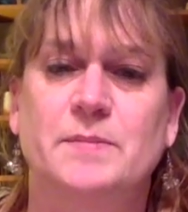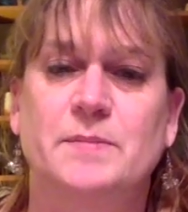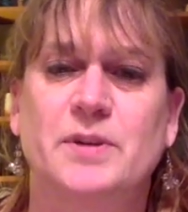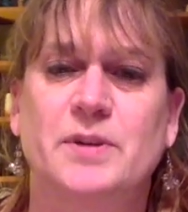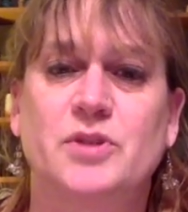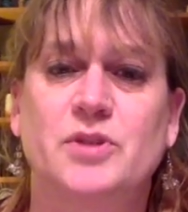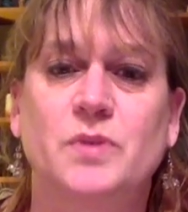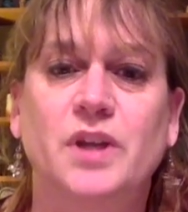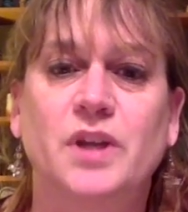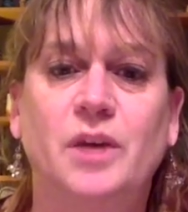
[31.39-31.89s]
But
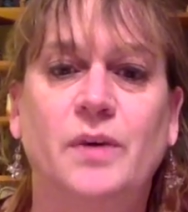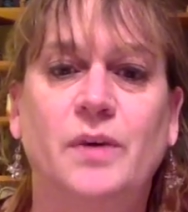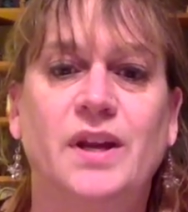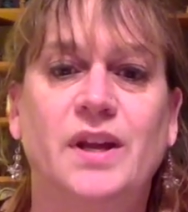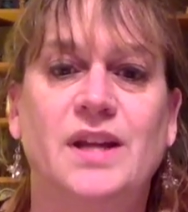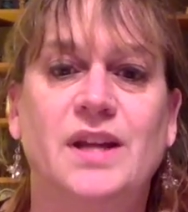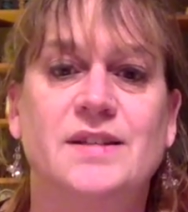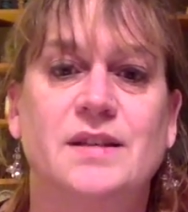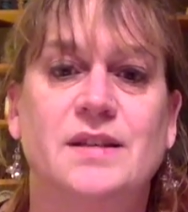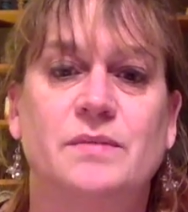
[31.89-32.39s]
it's really quite
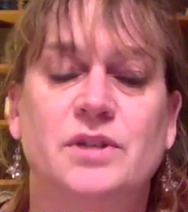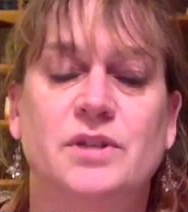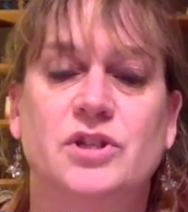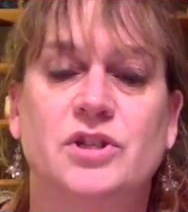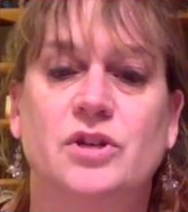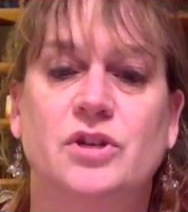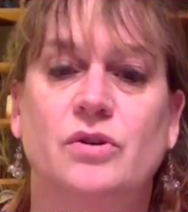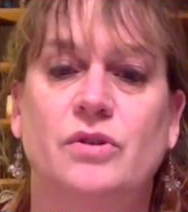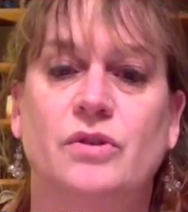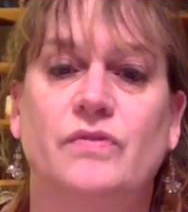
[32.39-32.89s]
easy. Once
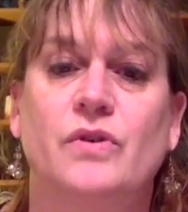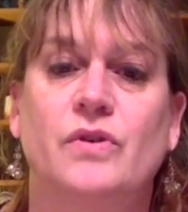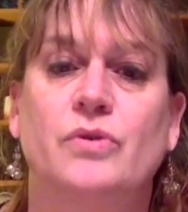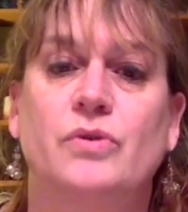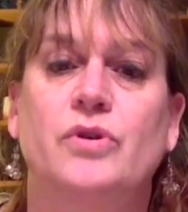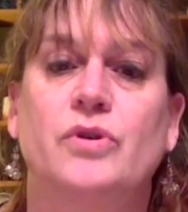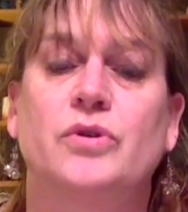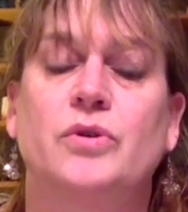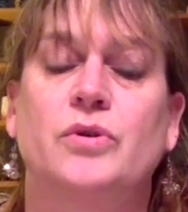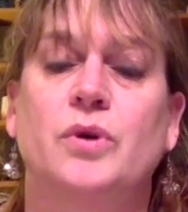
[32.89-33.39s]
you go to
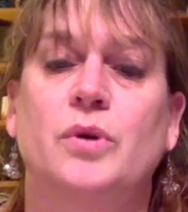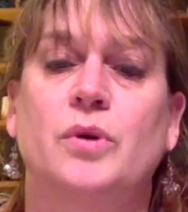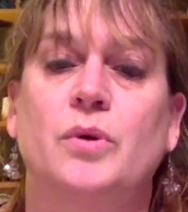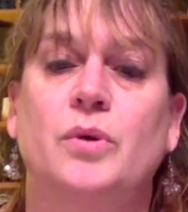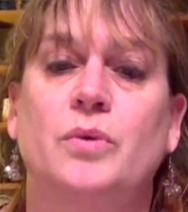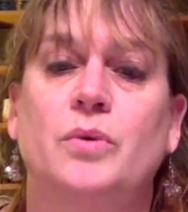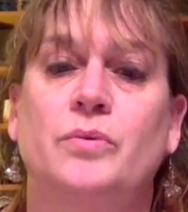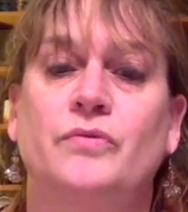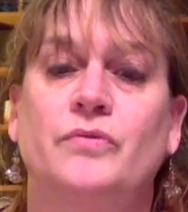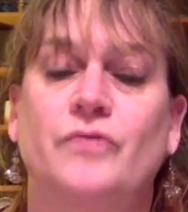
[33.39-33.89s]

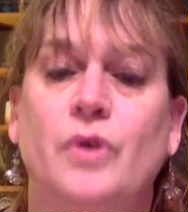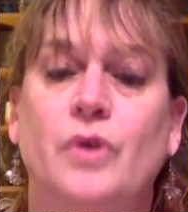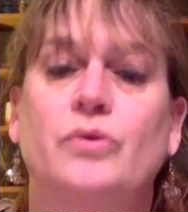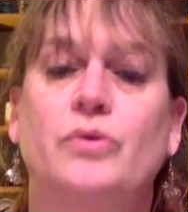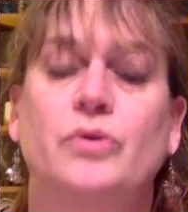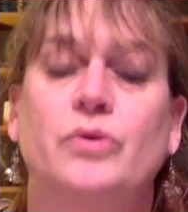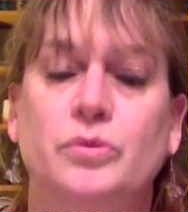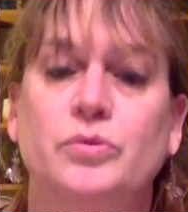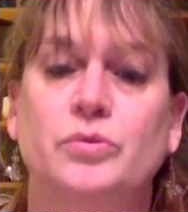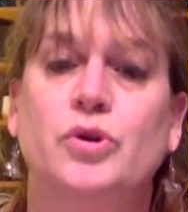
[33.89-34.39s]

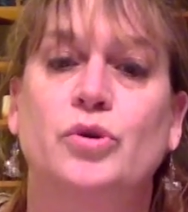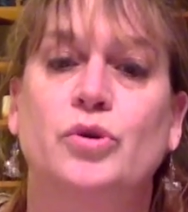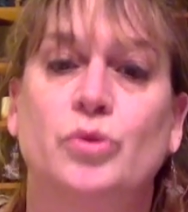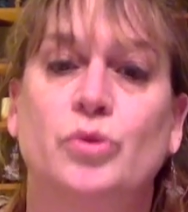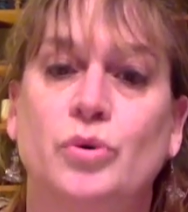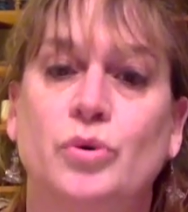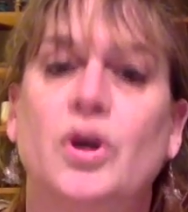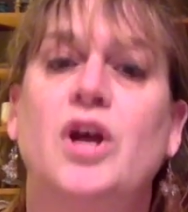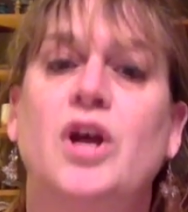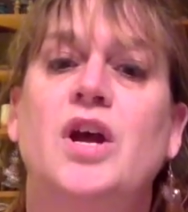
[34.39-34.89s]

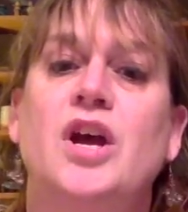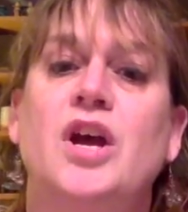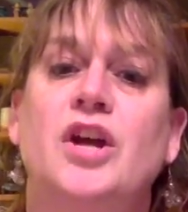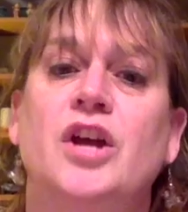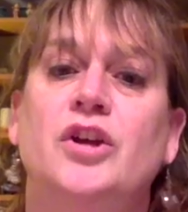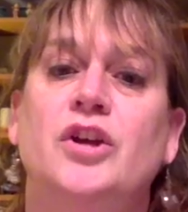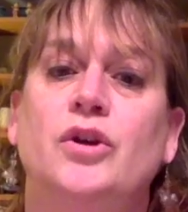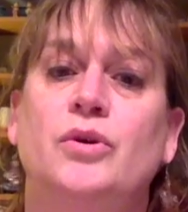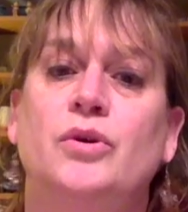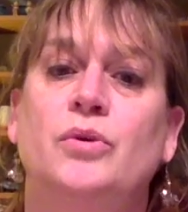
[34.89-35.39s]
Vocaroo,
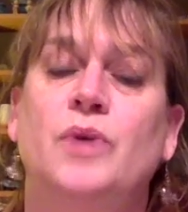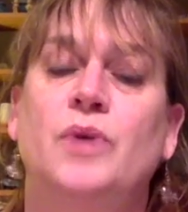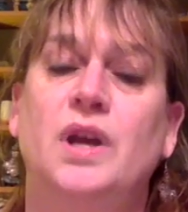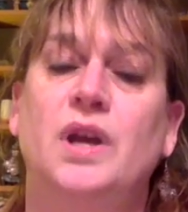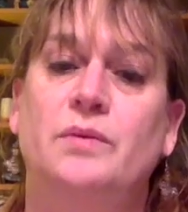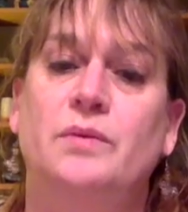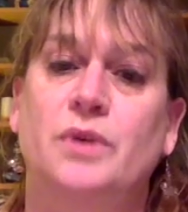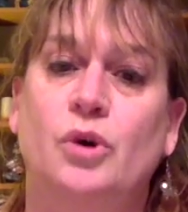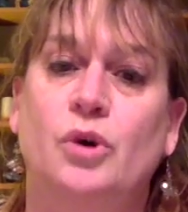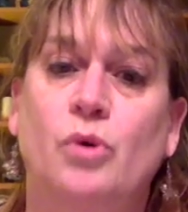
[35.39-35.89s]
you
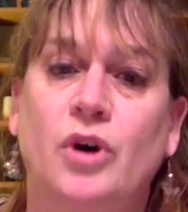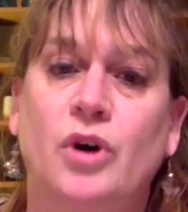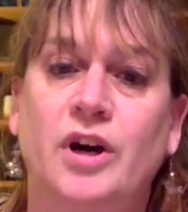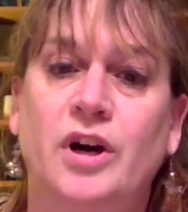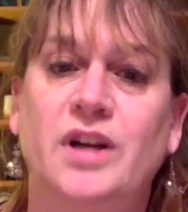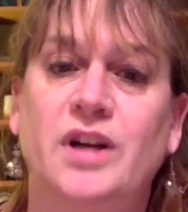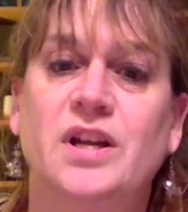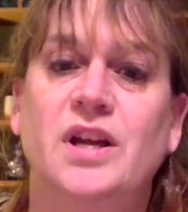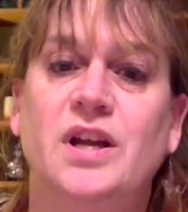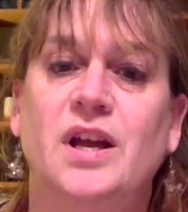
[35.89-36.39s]
hit
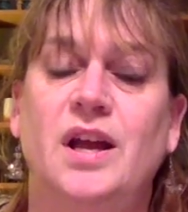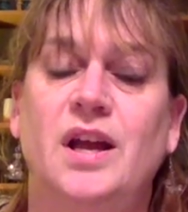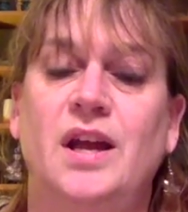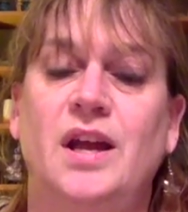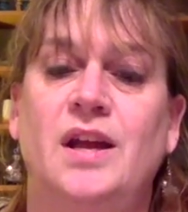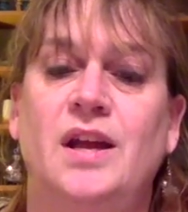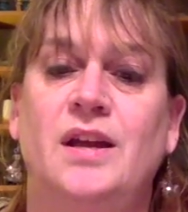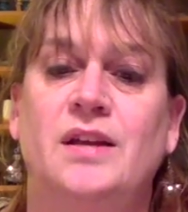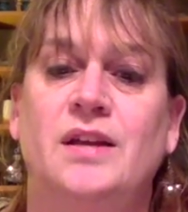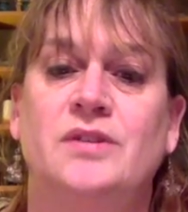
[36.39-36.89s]
record
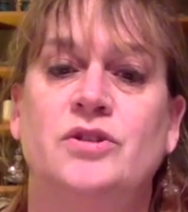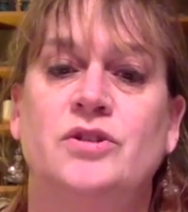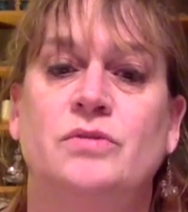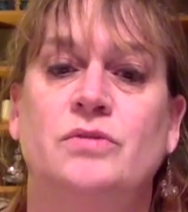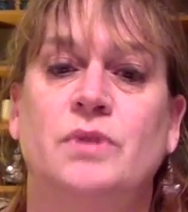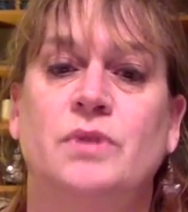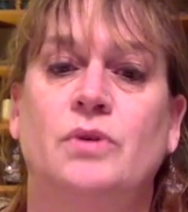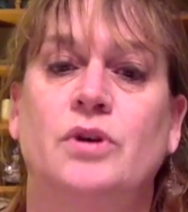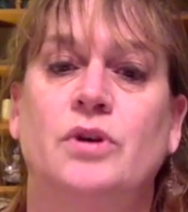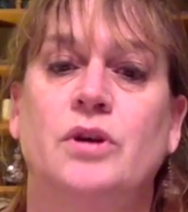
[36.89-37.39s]
and you
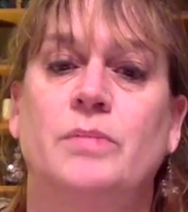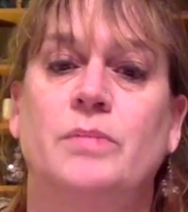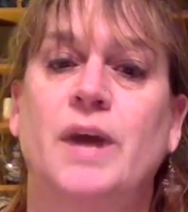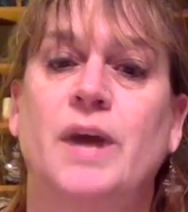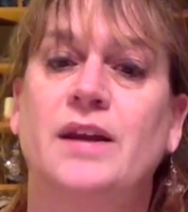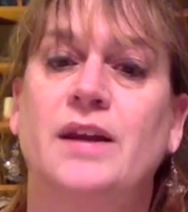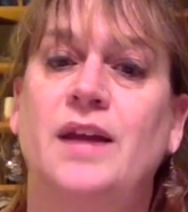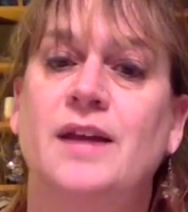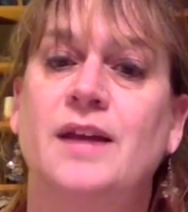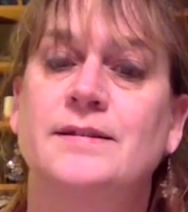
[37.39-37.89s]
record your
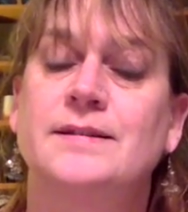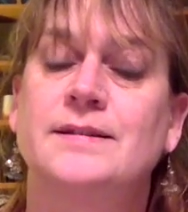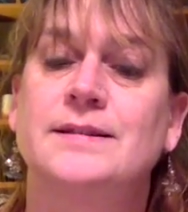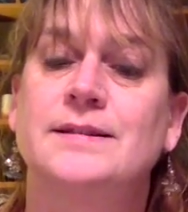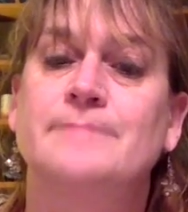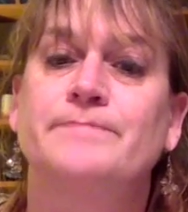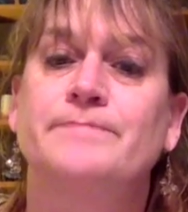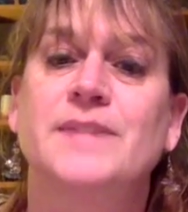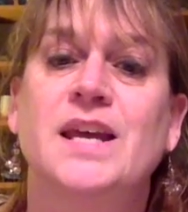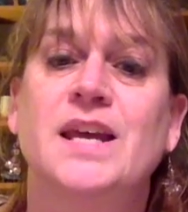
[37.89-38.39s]
podcast,
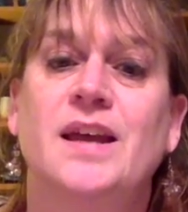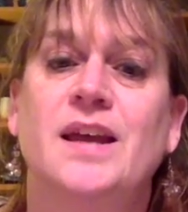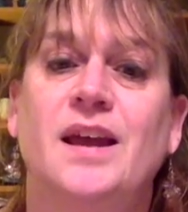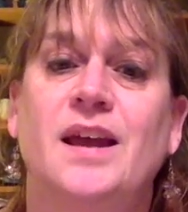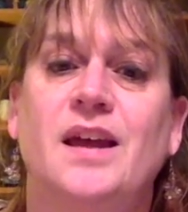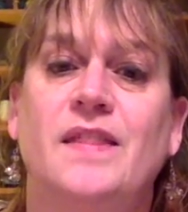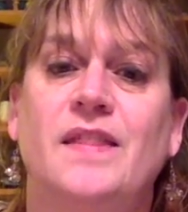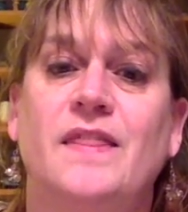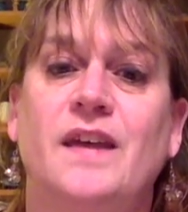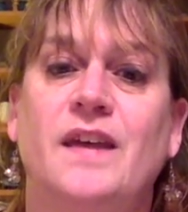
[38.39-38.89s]

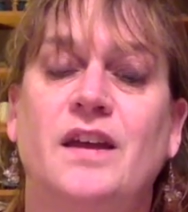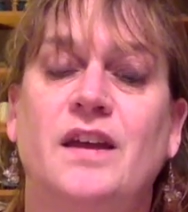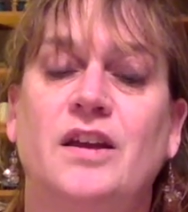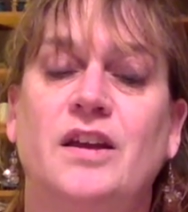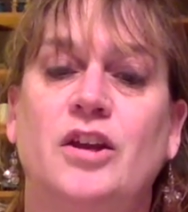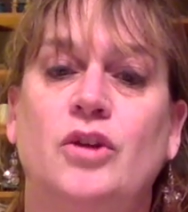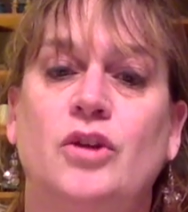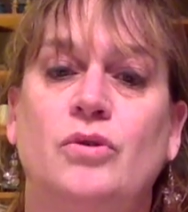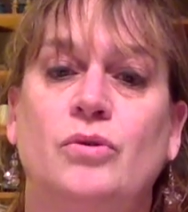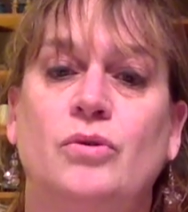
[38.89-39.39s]
and
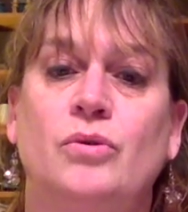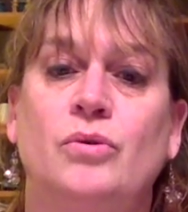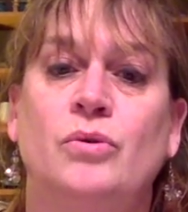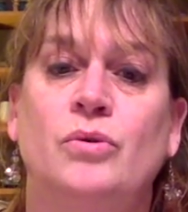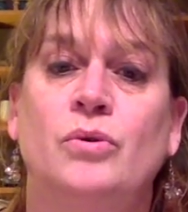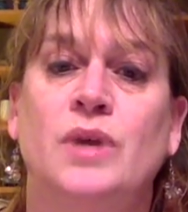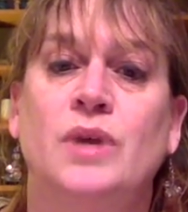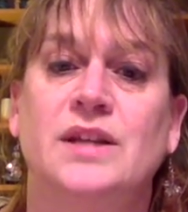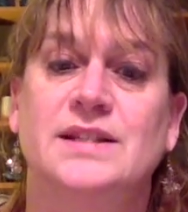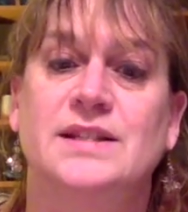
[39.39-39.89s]
then
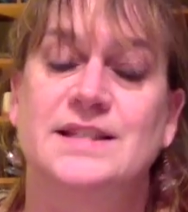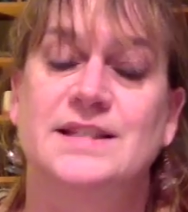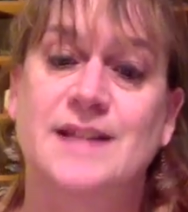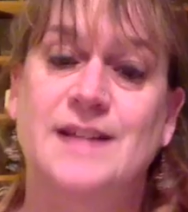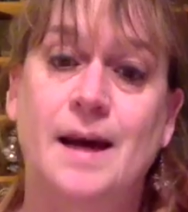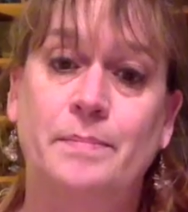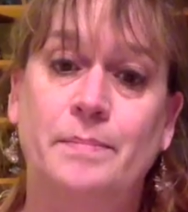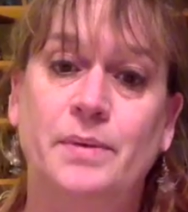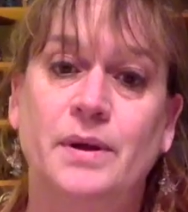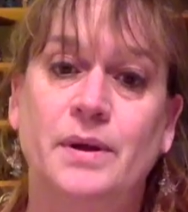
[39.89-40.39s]
you hit
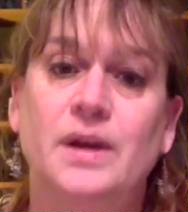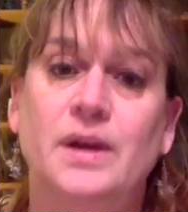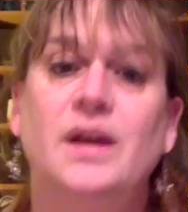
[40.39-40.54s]
stop,